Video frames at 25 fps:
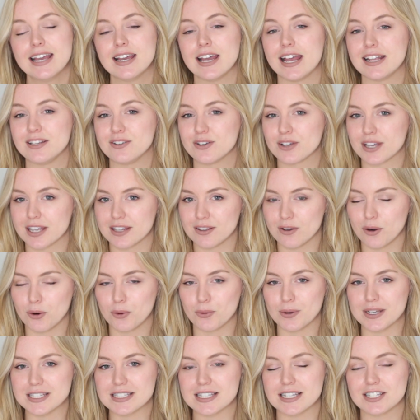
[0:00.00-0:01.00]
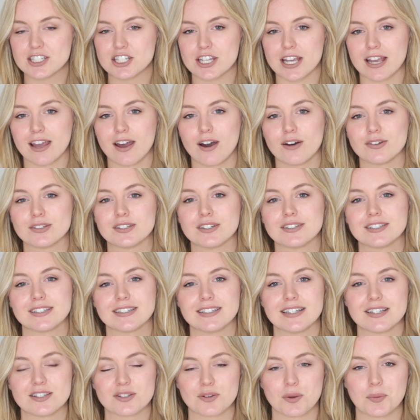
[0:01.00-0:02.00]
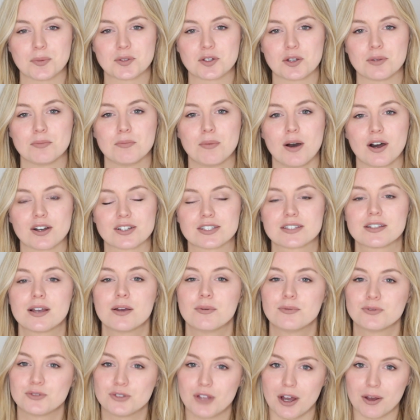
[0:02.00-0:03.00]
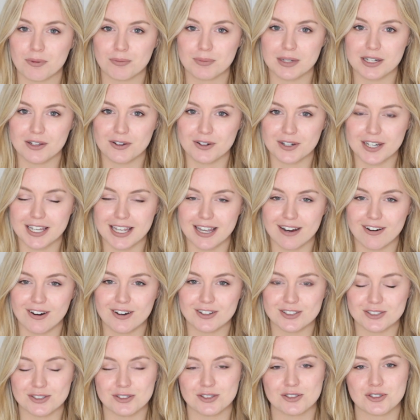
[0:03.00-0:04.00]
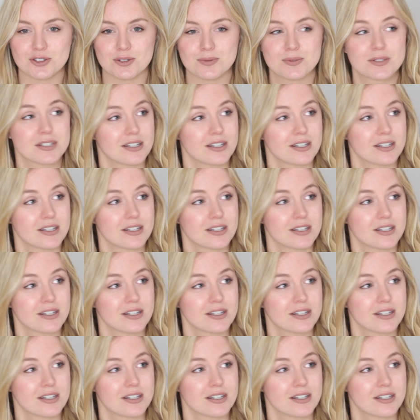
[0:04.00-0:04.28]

and you can always check out the description box down below here on YouTube.